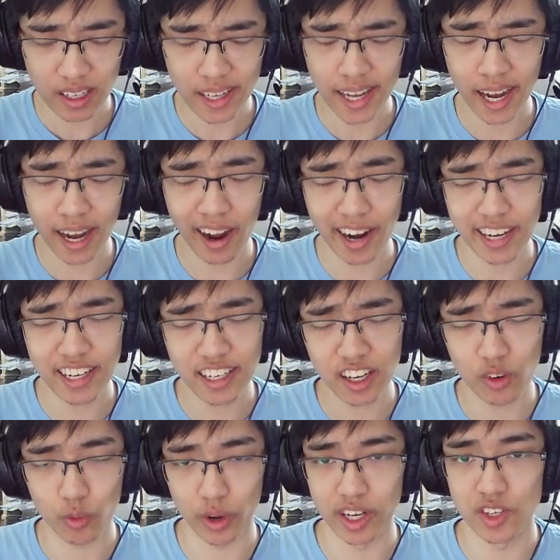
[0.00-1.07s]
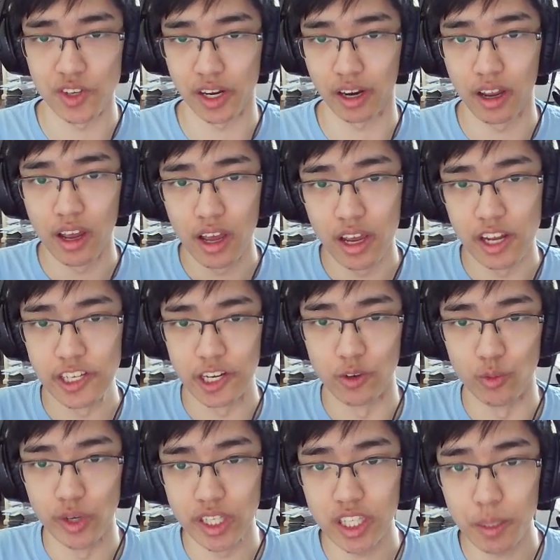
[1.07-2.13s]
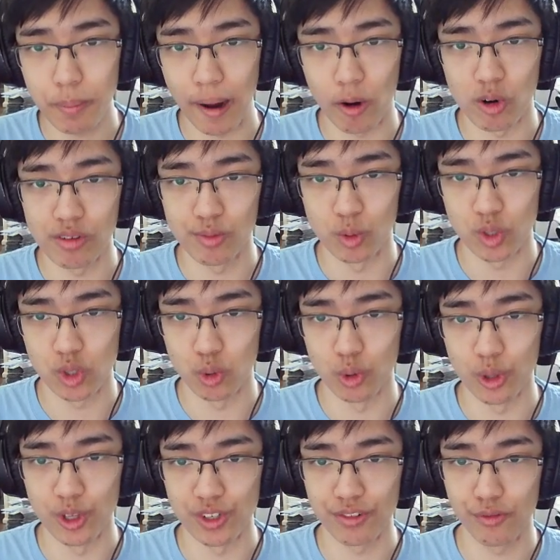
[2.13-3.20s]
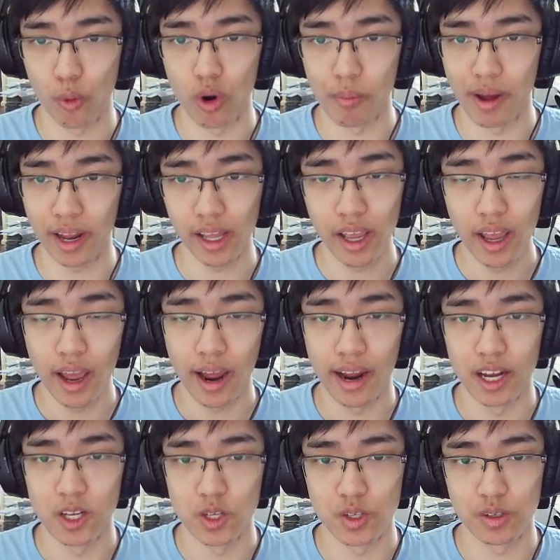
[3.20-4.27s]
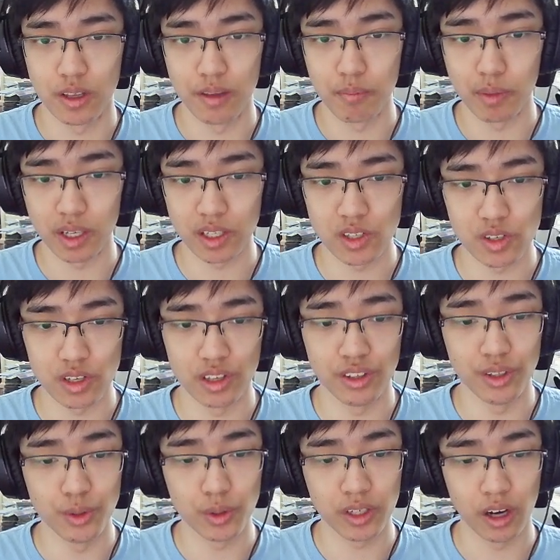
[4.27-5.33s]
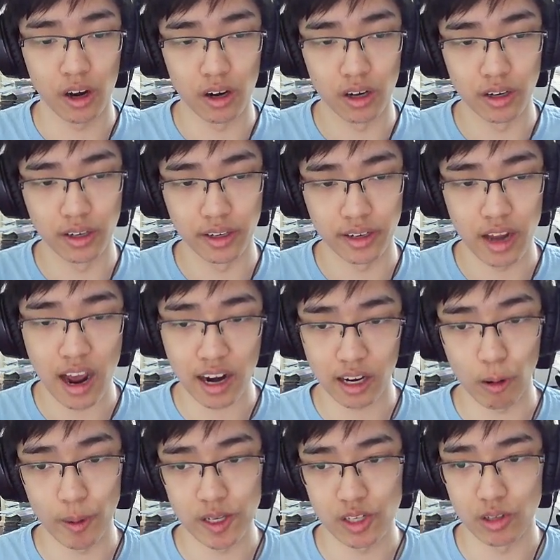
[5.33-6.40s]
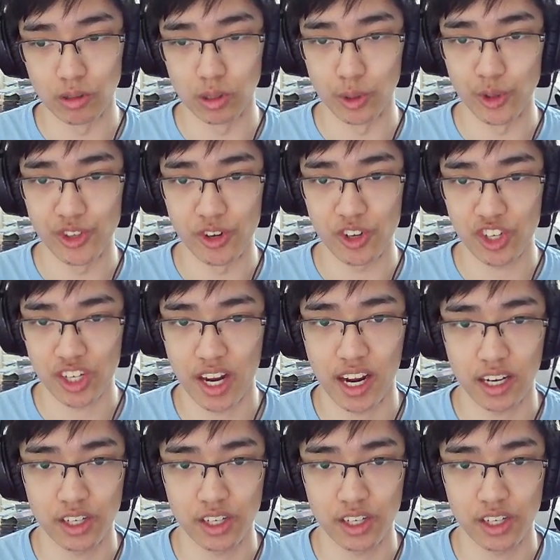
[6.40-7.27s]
Hiding and raising is a really powerful tool this format, as it means you are not going to lose your stack